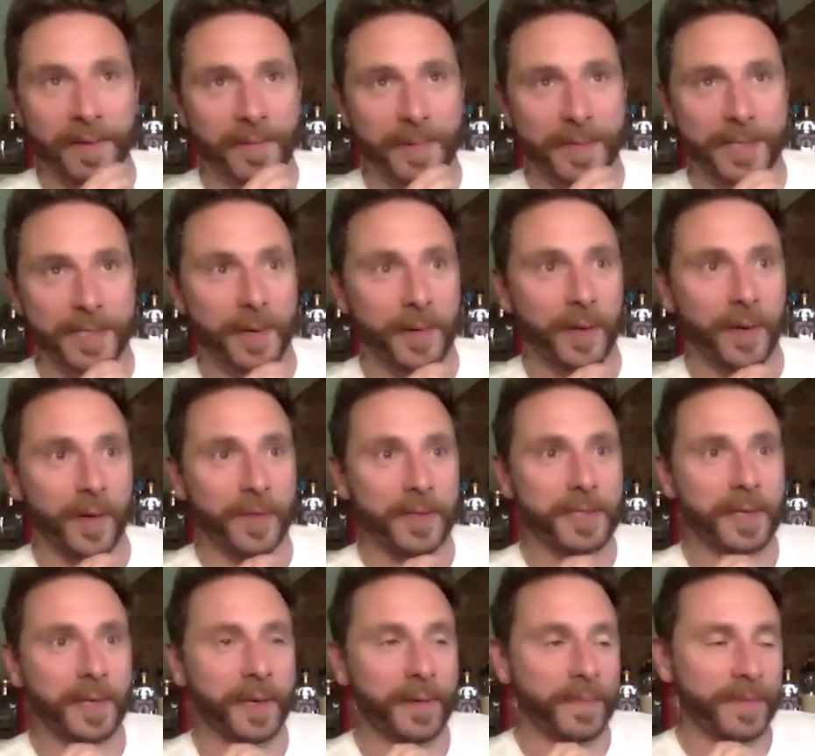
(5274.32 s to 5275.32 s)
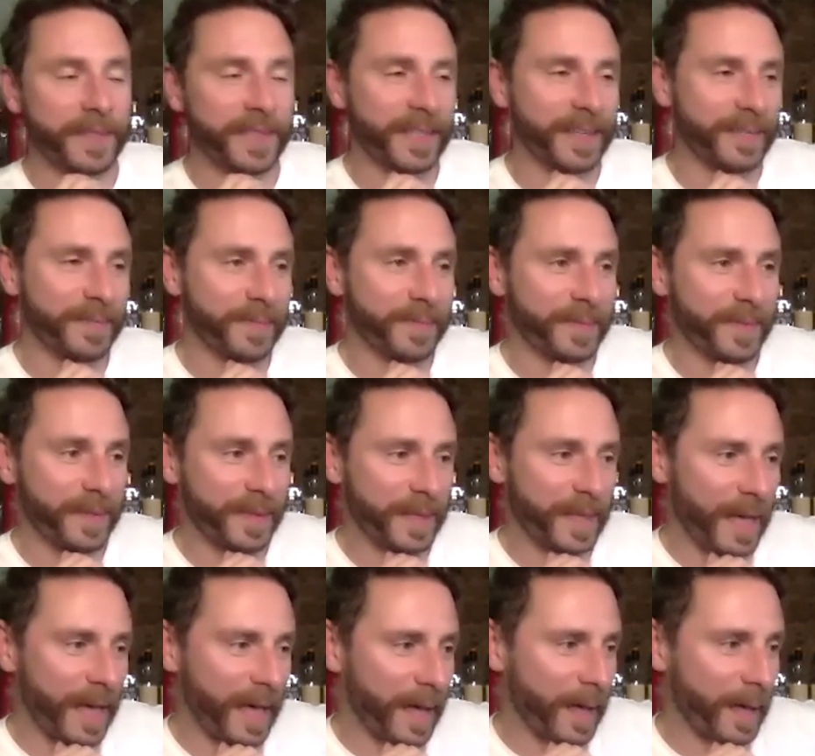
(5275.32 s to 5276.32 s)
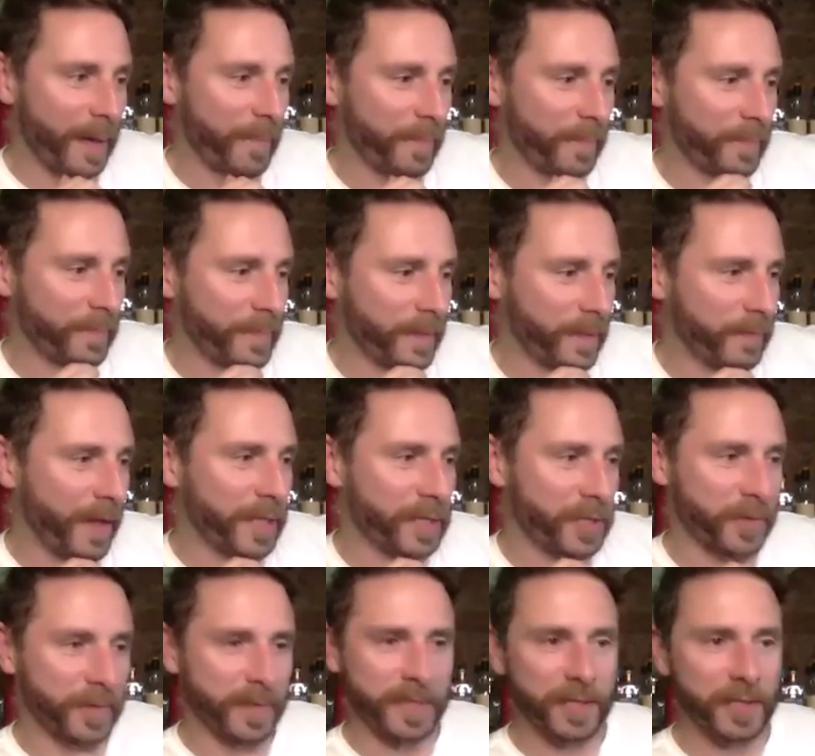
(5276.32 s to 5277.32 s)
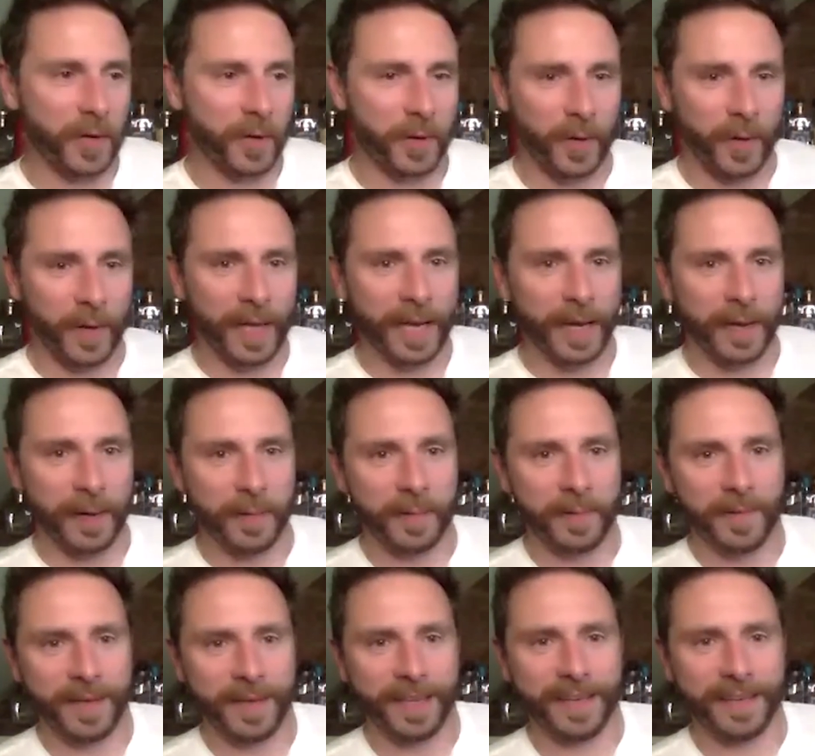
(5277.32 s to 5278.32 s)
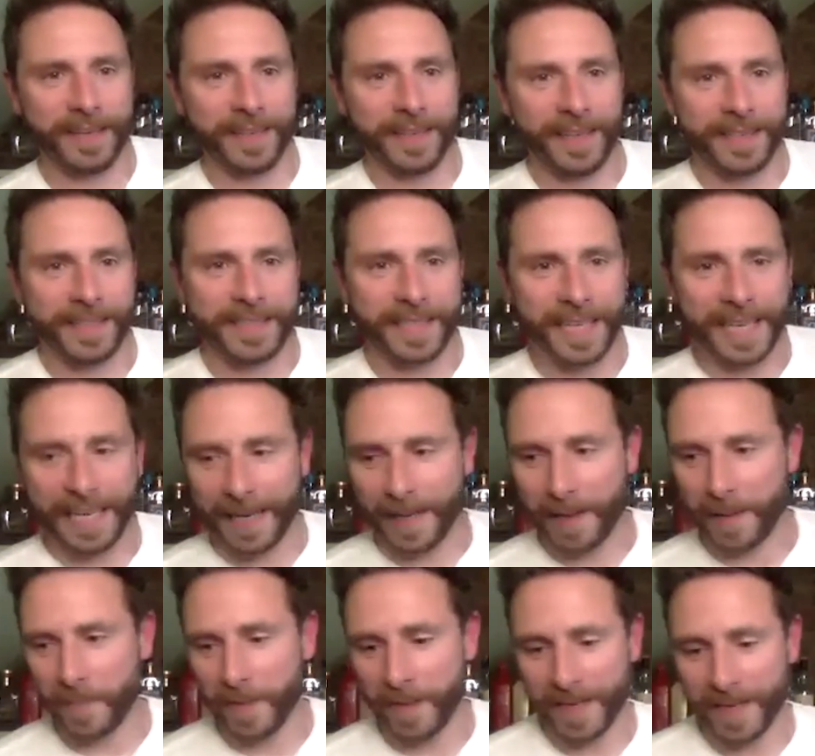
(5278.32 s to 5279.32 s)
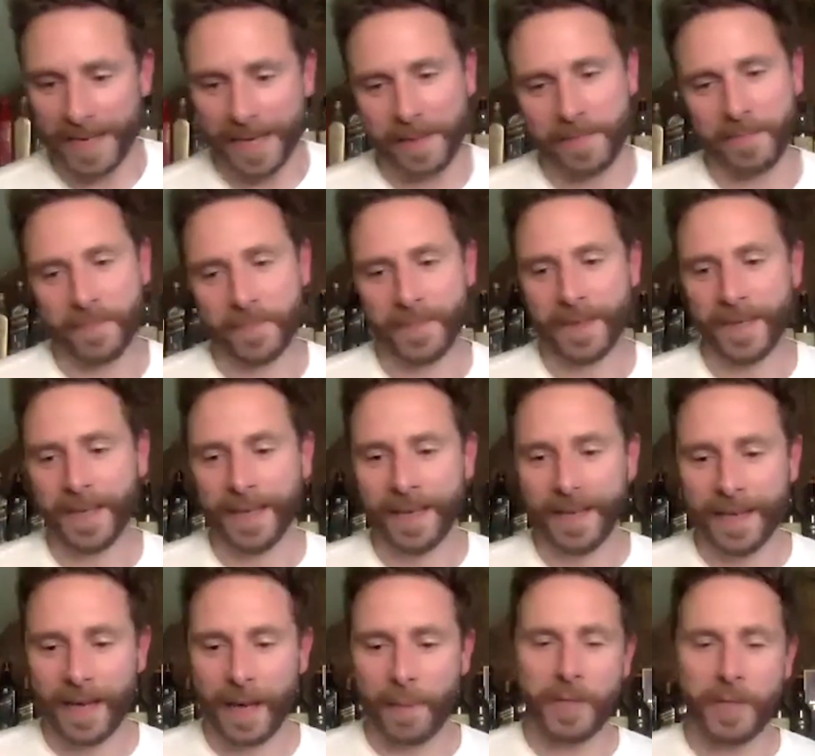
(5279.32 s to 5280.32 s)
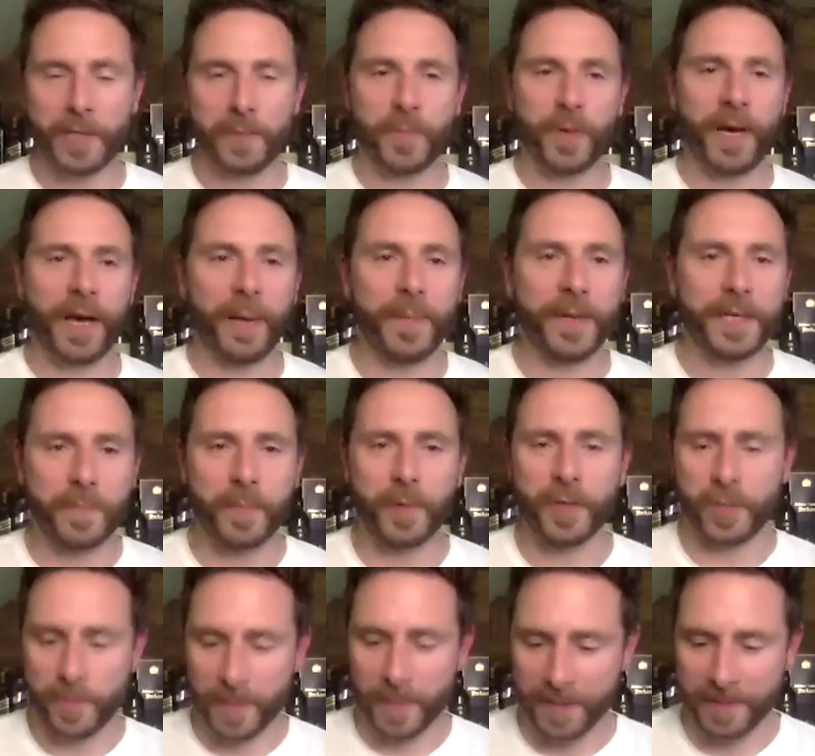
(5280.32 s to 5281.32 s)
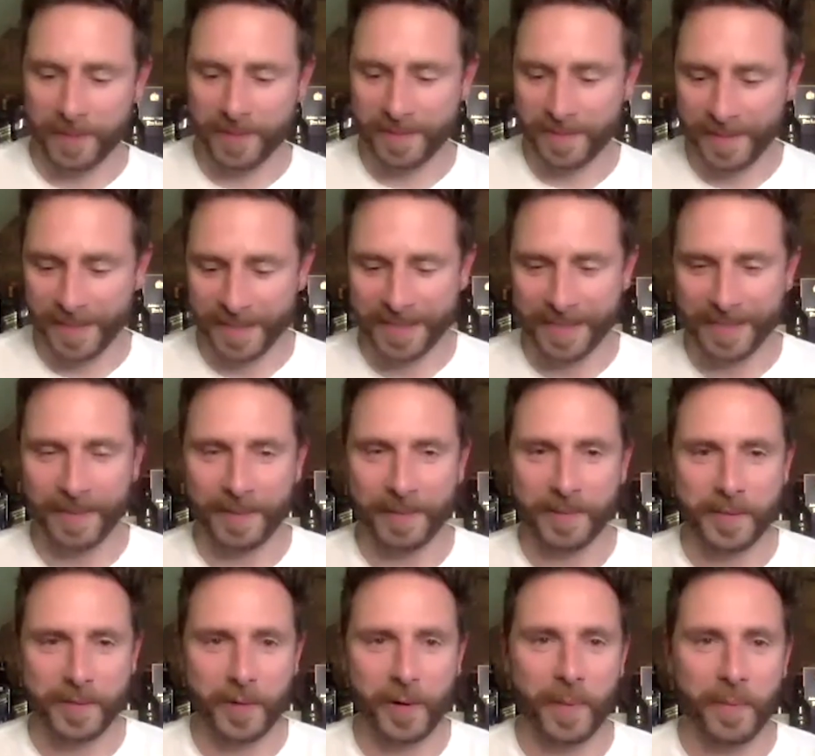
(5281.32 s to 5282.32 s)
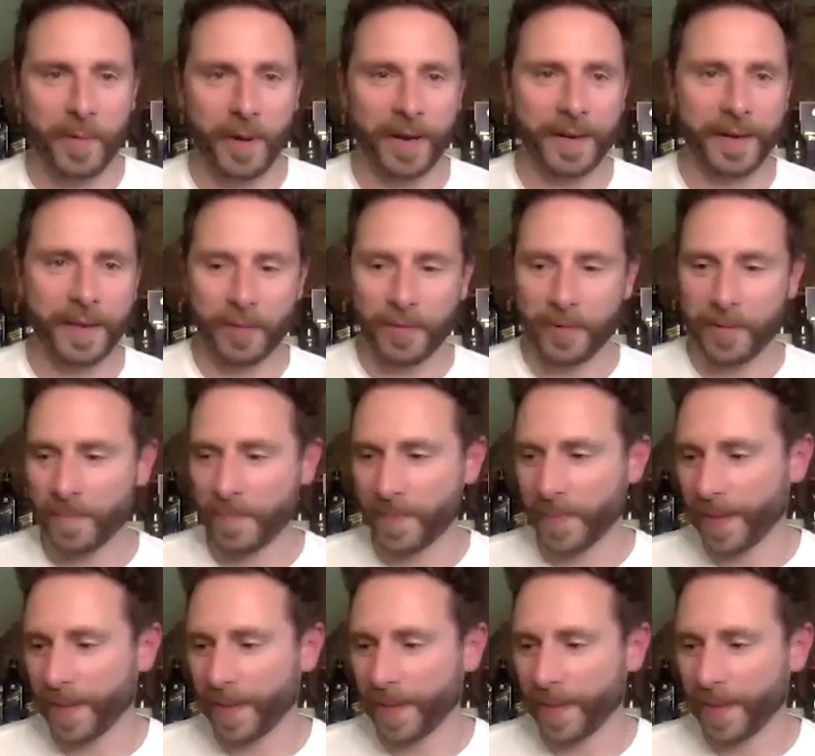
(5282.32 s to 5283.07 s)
we sold it on to venture into Don Julio. And tequila, but yeah, I miss Bushmills. It was a great brand, I thought.